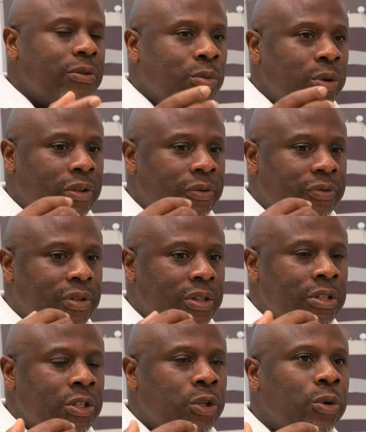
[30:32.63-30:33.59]
with,
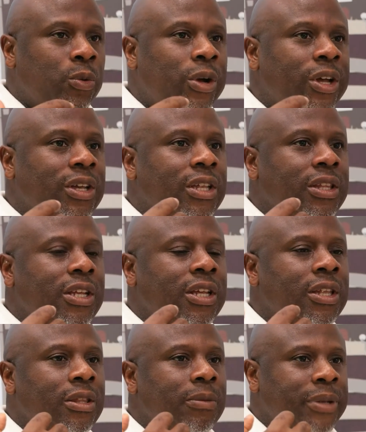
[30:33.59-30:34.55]
working
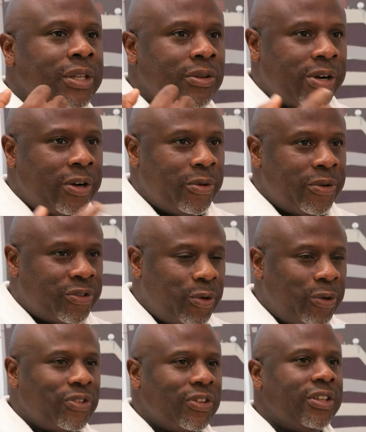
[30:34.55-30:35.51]
in mineral
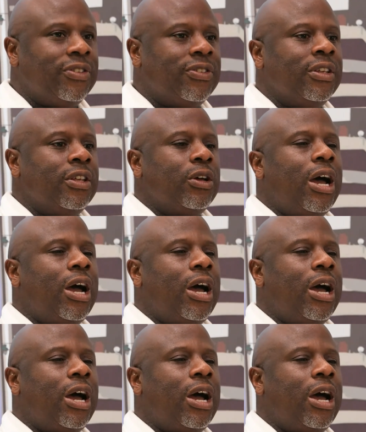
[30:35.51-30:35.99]
resources,